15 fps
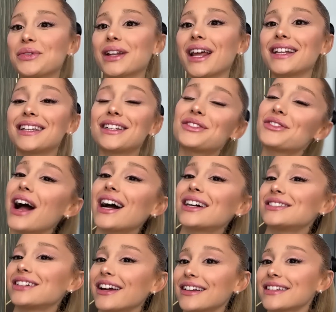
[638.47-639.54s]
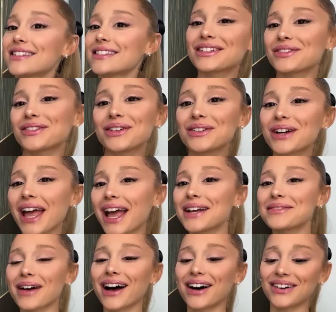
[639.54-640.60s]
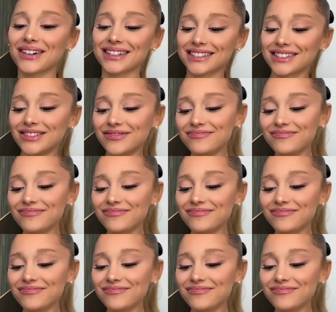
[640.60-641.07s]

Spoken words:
When I did Drag Race, Ru came out